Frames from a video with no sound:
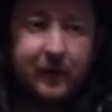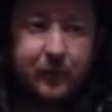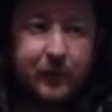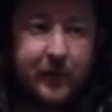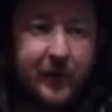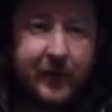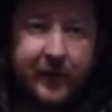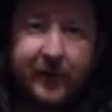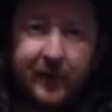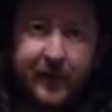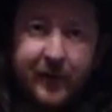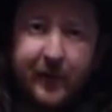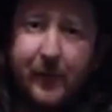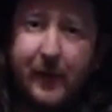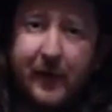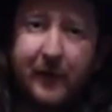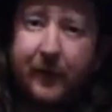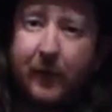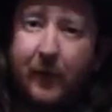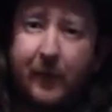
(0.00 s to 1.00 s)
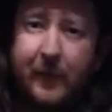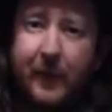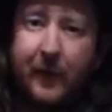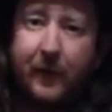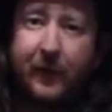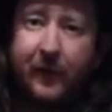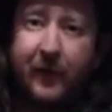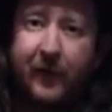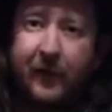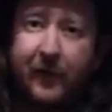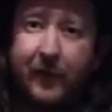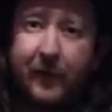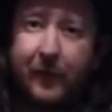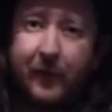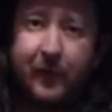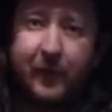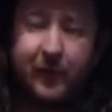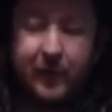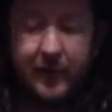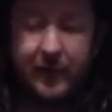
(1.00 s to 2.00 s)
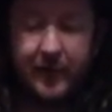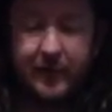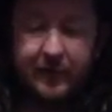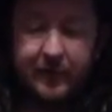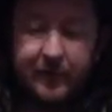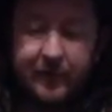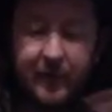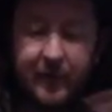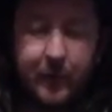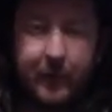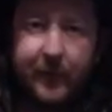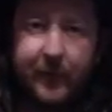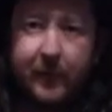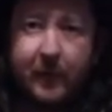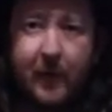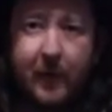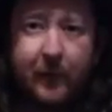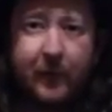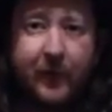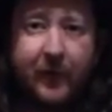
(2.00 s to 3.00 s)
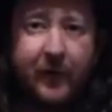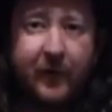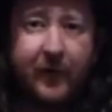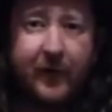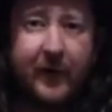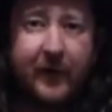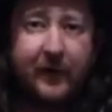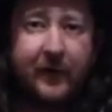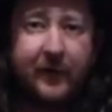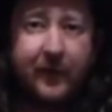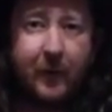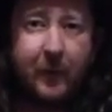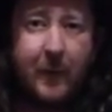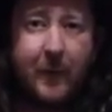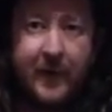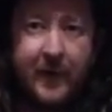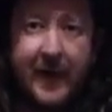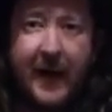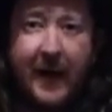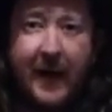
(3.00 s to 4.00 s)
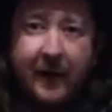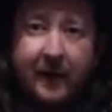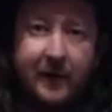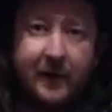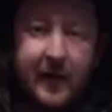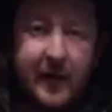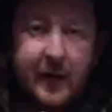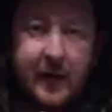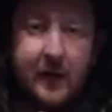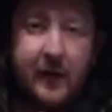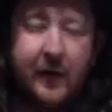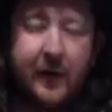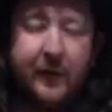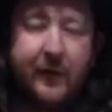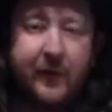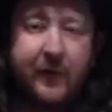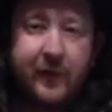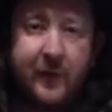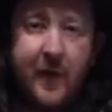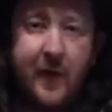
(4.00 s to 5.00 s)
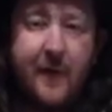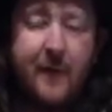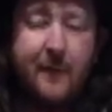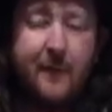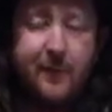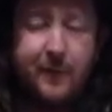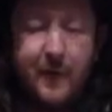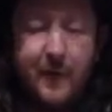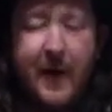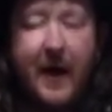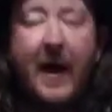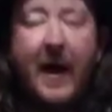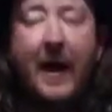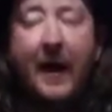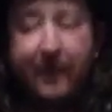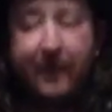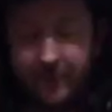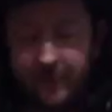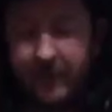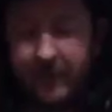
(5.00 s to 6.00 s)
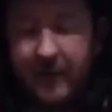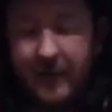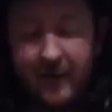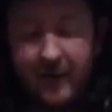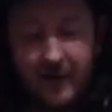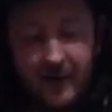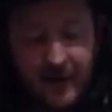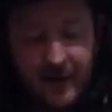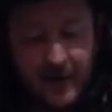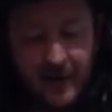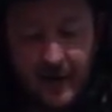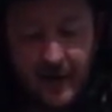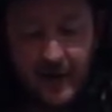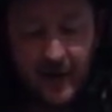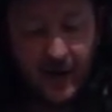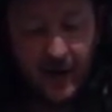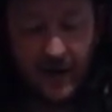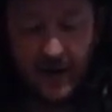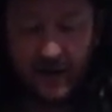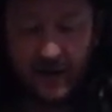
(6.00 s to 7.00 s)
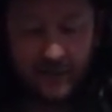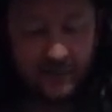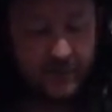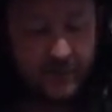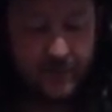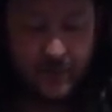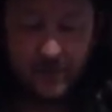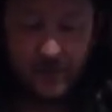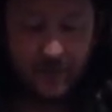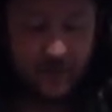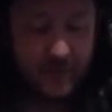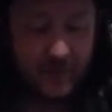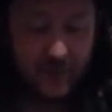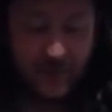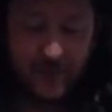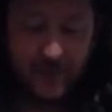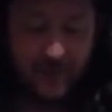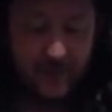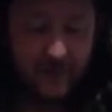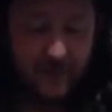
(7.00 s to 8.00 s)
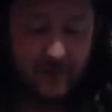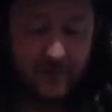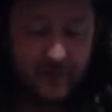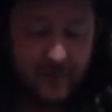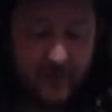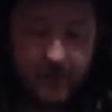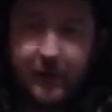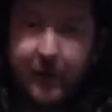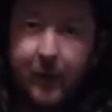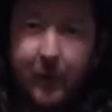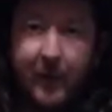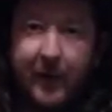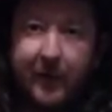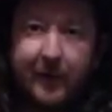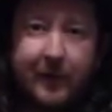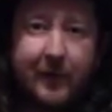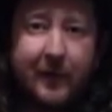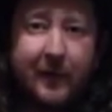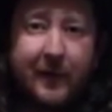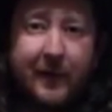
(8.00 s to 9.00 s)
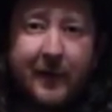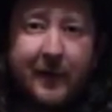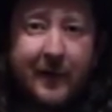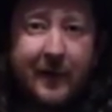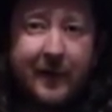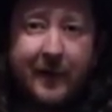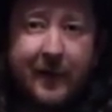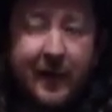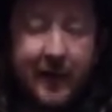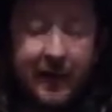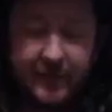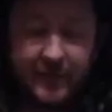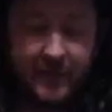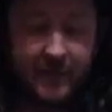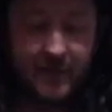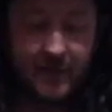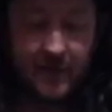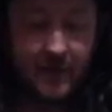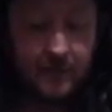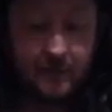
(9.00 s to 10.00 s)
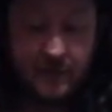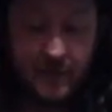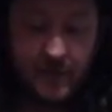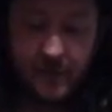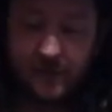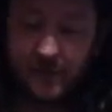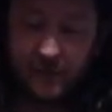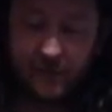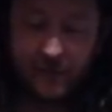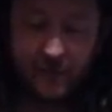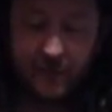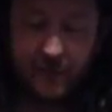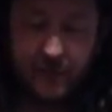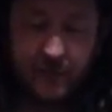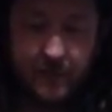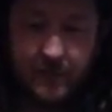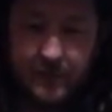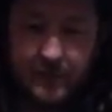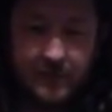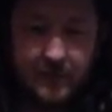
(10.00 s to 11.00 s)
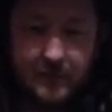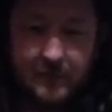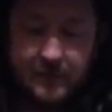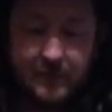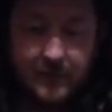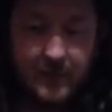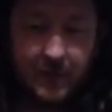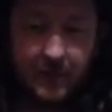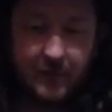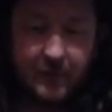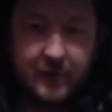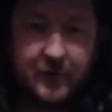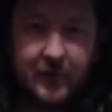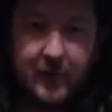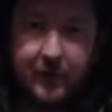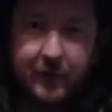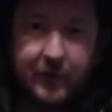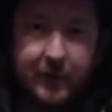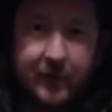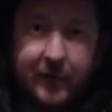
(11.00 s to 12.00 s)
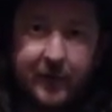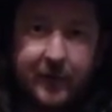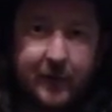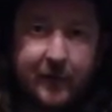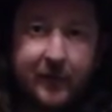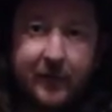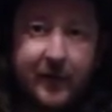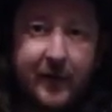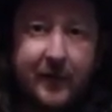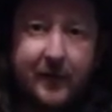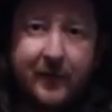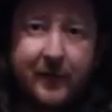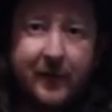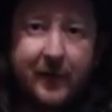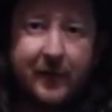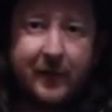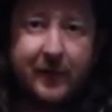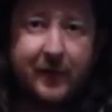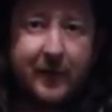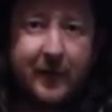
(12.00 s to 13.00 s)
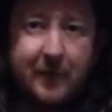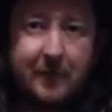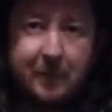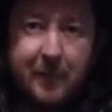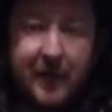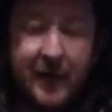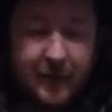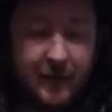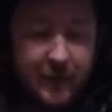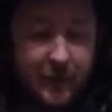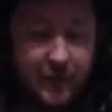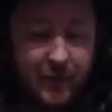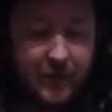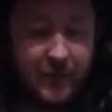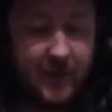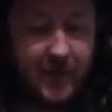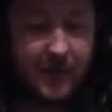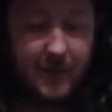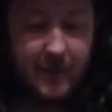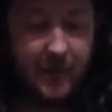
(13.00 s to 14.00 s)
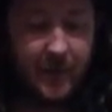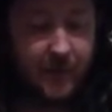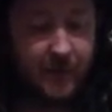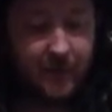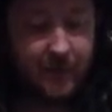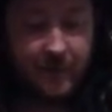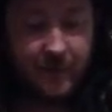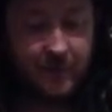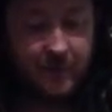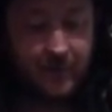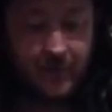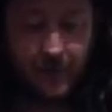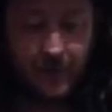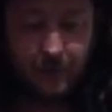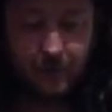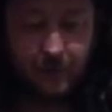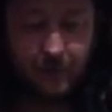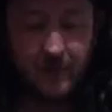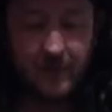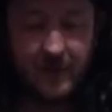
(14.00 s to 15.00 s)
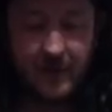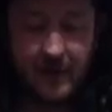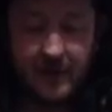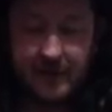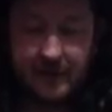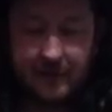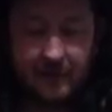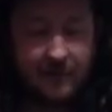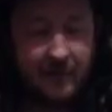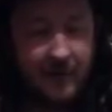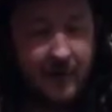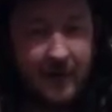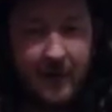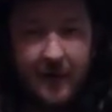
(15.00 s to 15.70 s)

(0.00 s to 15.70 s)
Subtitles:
drugs that suppress our immune system to try and deal with the Crohn's disease, so when we get ill it lasts forever, and we've just been so ill that I haven't been this ill since childhood, I don't think, since like measles or chickenpox, when I was really little.